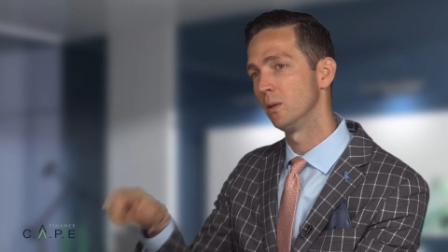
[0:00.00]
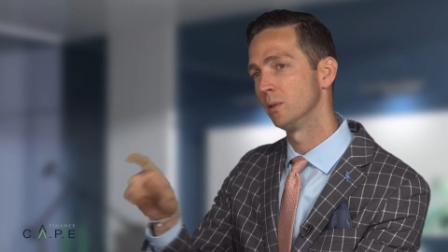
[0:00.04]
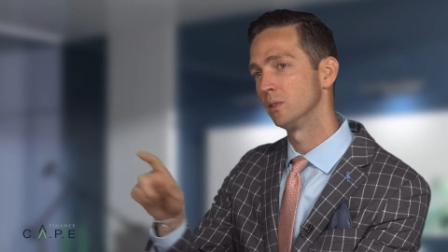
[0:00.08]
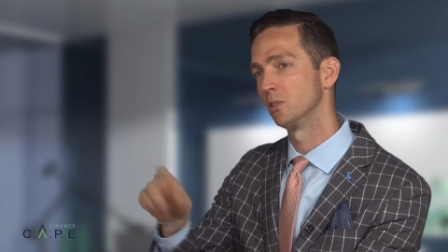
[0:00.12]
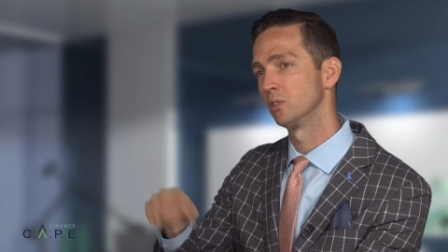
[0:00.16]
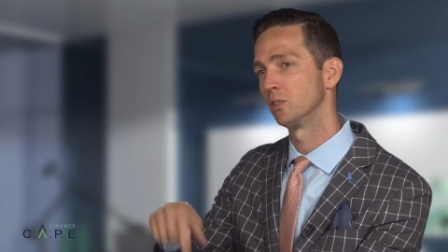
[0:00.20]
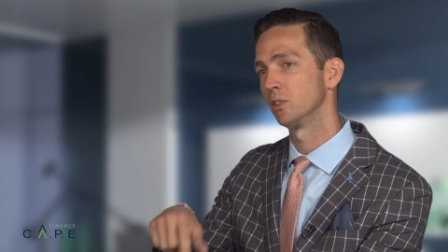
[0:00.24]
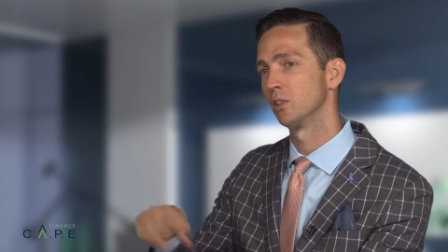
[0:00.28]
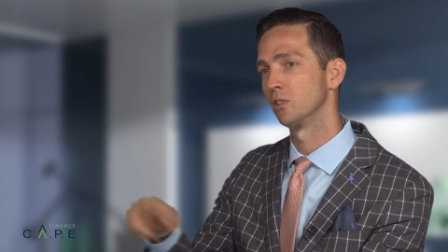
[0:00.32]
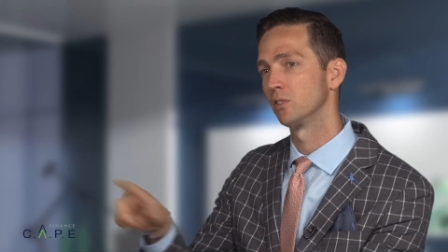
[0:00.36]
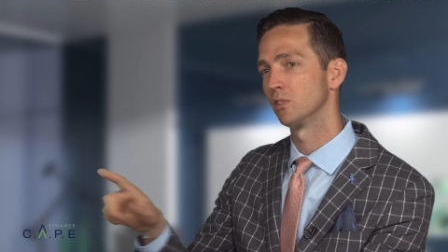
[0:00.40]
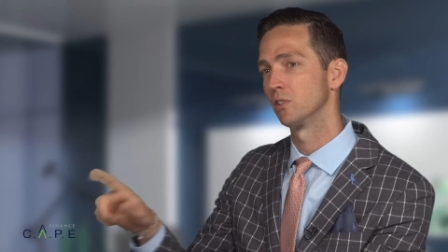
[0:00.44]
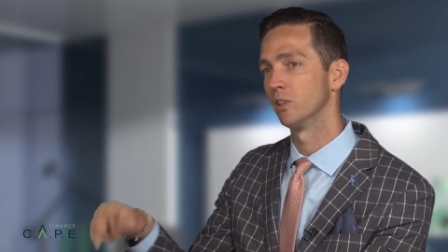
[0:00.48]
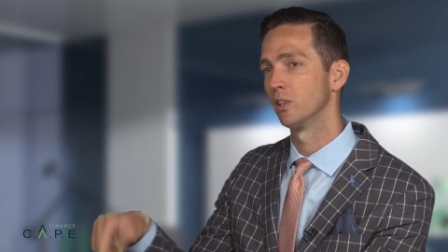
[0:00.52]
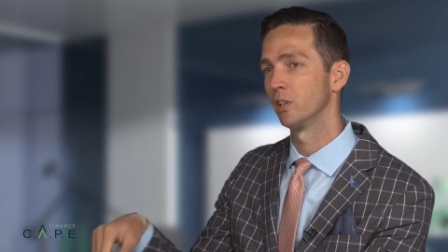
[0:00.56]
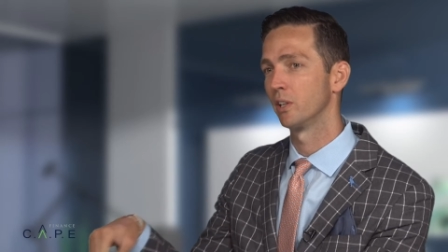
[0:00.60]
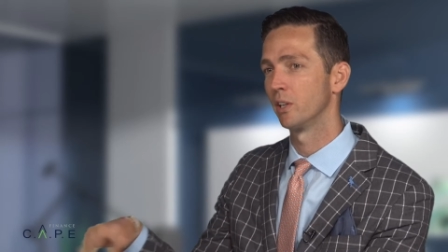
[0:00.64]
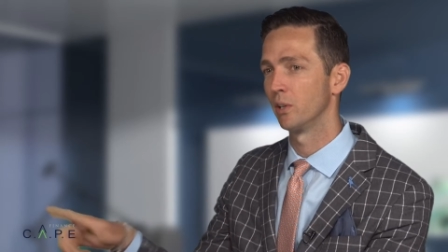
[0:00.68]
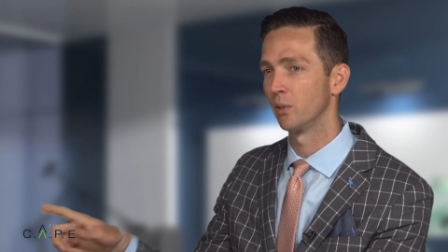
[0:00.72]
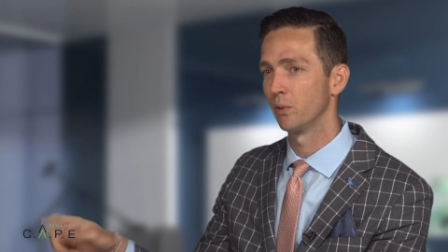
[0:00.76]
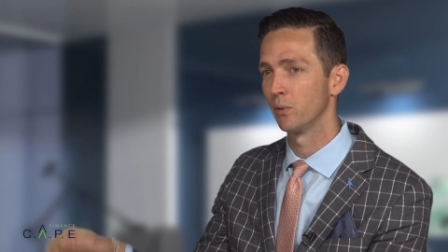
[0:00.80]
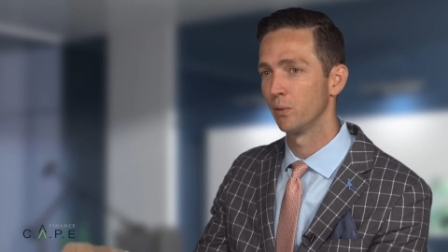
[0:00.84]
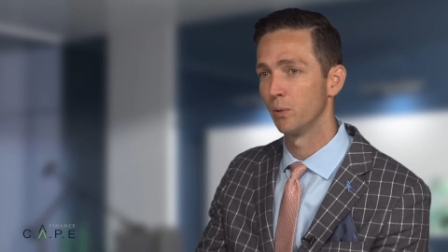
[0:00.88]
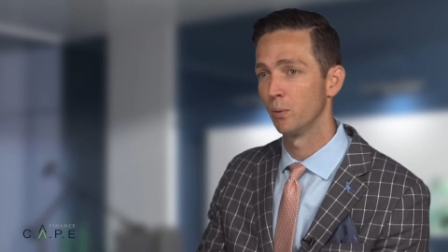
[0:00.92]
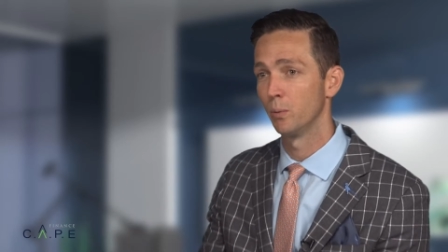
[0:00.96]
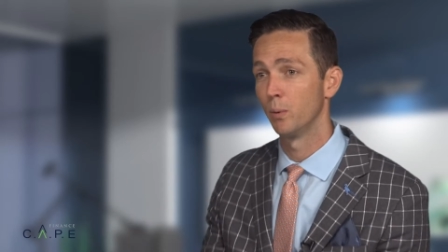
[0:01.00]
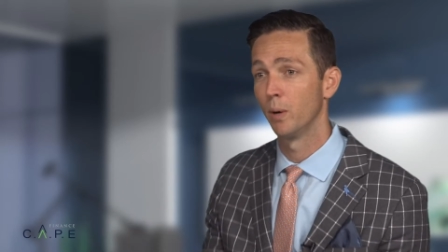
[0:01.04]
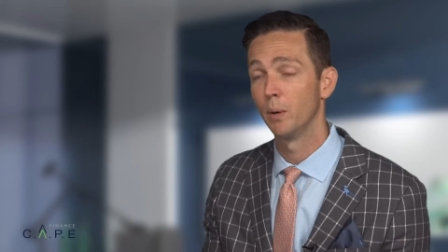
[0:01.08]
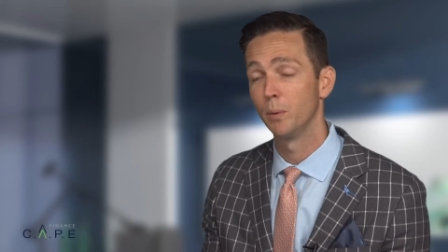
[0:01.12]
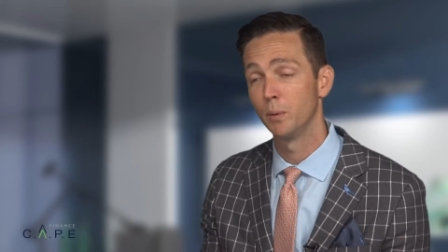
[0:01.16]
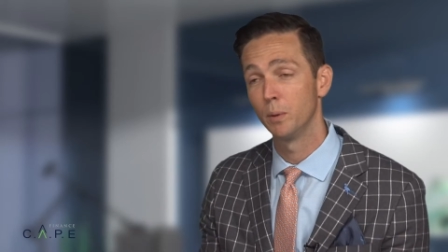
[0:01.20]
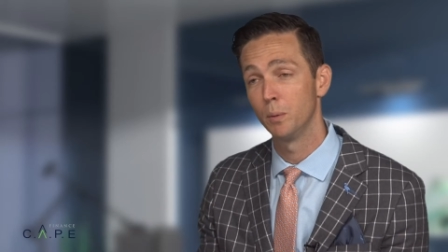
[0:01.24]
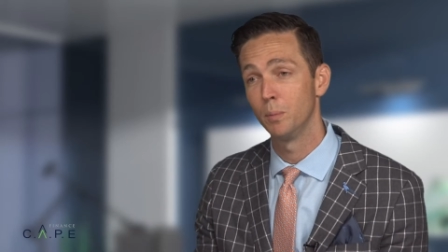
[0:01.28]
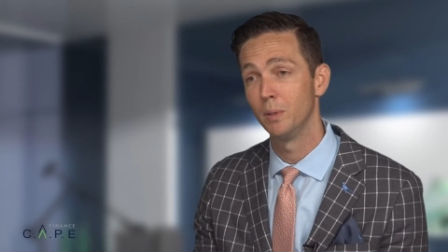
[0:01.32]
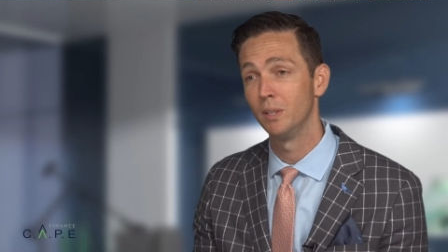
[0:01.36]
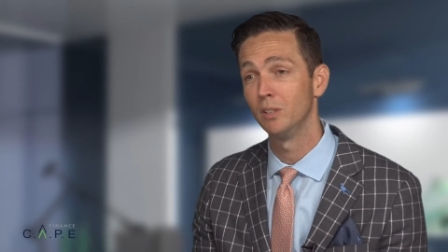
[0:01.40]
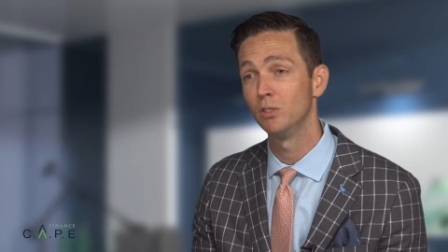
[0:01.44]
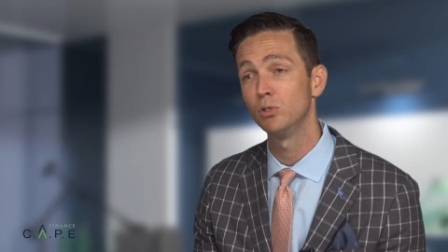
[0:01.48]
and starts looking through what
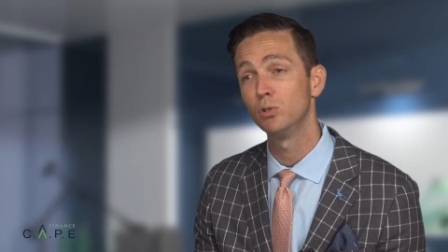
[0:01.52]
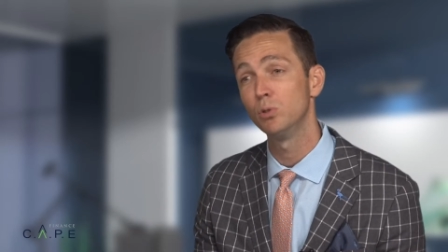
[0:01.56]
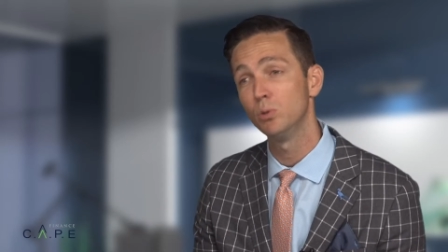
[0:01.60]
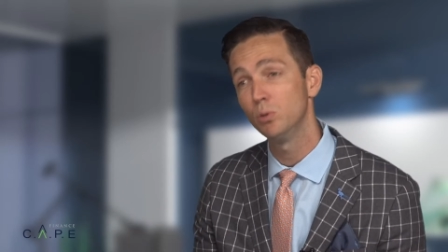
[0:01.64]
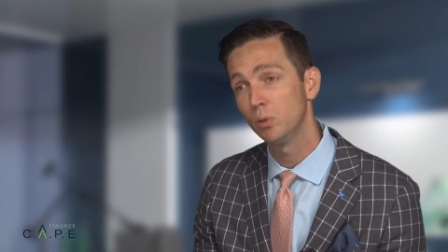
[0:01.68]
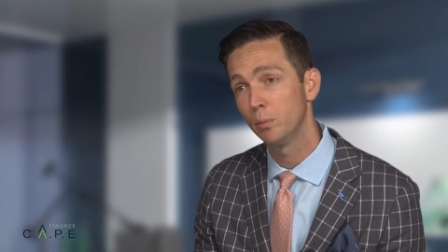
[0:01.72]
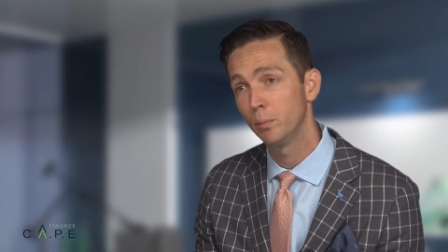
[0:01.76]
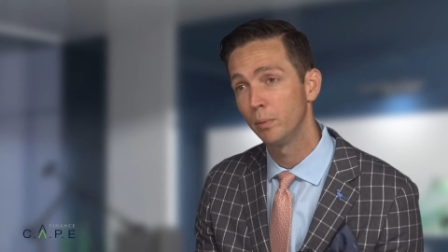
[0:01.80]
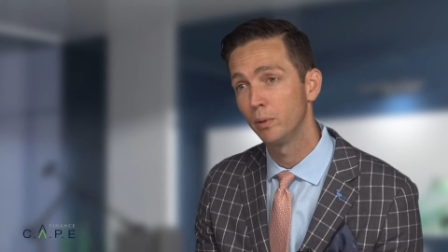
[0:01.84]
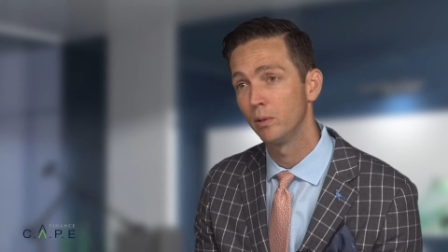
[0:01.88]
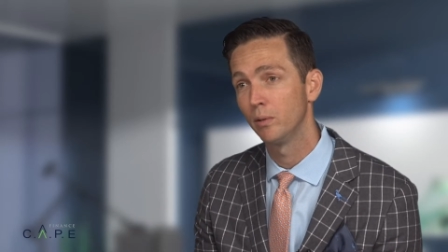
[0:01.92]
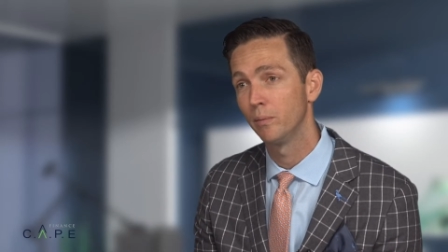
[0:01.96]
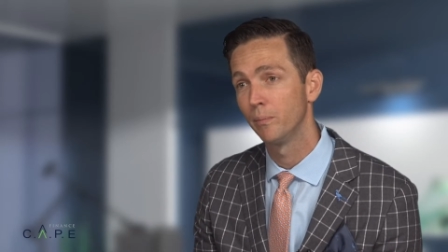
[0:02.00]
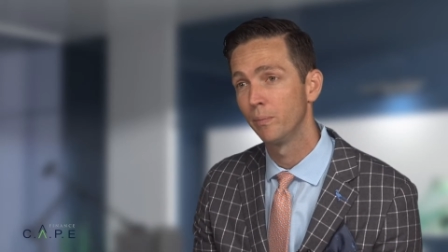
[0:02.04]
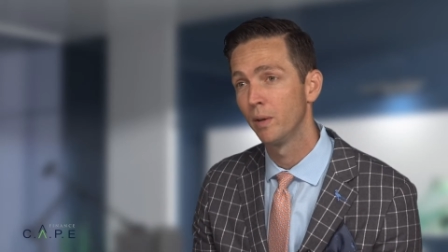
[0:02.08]
would be suitable.